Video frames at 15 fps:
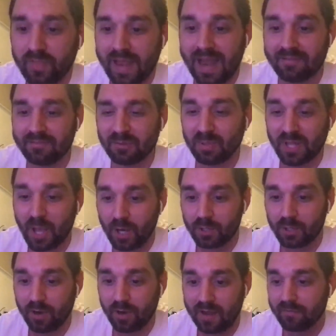They have to play on
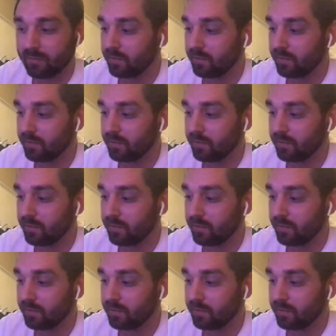gravel.